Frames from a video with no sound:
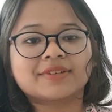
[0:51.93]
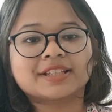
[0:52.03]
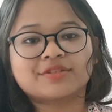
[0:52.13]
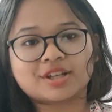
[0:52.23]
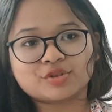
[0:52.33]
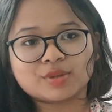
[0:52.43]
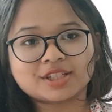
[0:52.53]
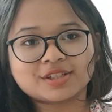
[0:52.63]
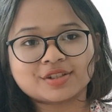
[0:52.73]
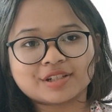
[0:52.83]
have any
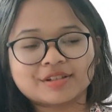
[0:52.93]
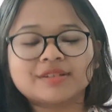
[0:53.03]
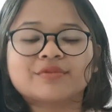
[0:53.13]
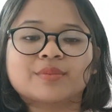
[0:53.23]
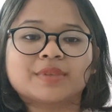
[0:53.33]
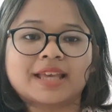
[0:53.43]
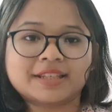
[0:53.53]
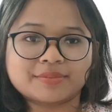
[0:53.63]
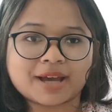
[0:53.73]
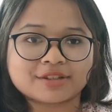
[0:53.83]
graduation degree from
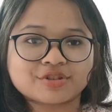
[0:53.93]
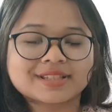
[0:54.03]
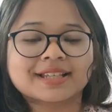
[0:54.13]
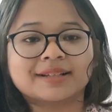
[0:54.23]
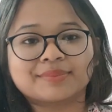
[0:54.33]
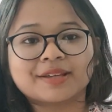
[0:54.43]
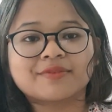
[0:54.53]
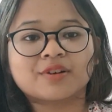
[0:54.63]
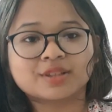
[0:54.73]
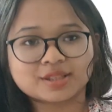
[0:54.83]
any bachelor's can apply
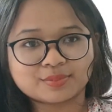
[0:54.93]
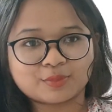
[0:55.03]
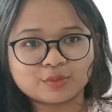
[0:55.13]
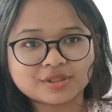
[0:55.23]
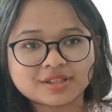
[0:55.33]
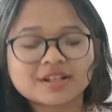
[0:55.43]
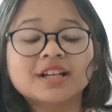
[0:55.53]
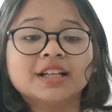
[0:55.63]
for this post.